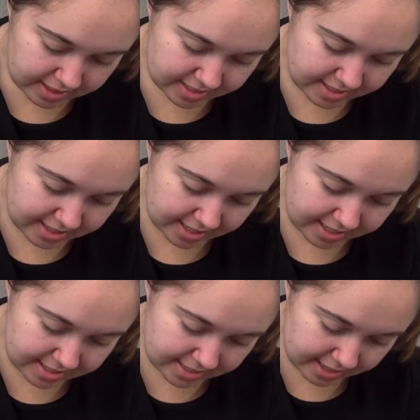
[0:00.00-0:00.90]

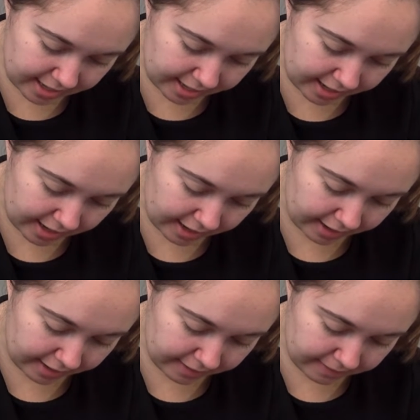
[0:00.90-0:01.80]
6, and 9.
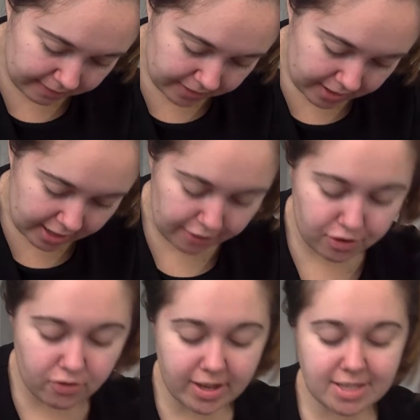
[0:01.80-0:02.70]
Now, if
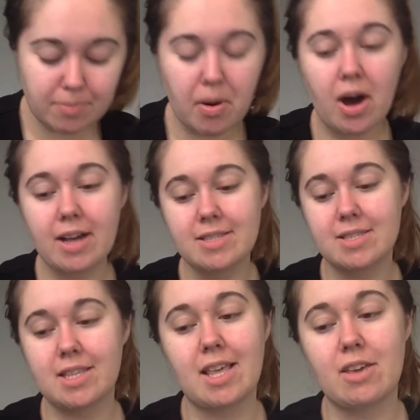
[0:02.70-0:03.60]
you need to pause
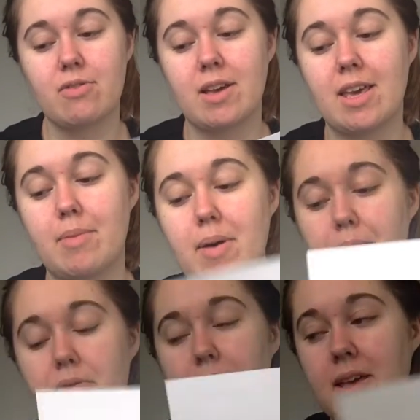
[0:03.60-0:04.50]
so that you can keep up
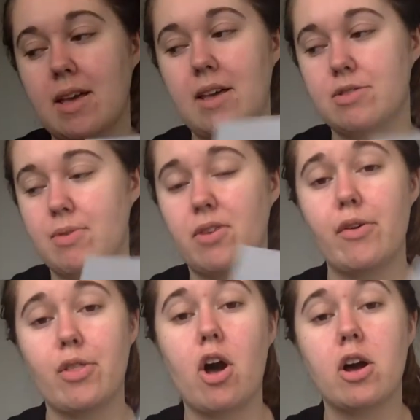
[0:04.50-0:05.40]
with me as we go
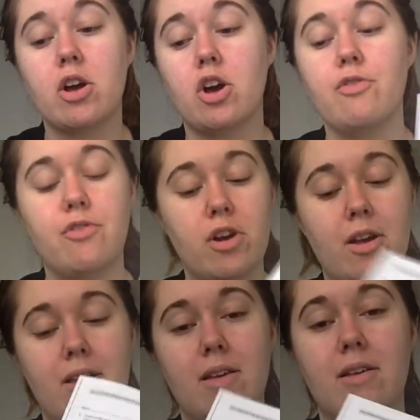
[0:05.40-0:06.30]
along, go for it.
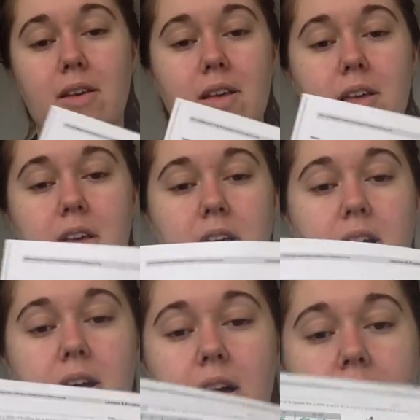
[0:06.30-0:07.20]

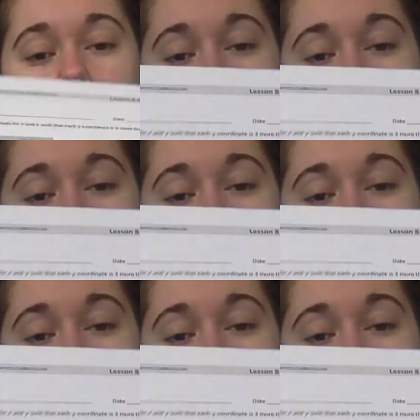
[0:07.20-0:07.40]
I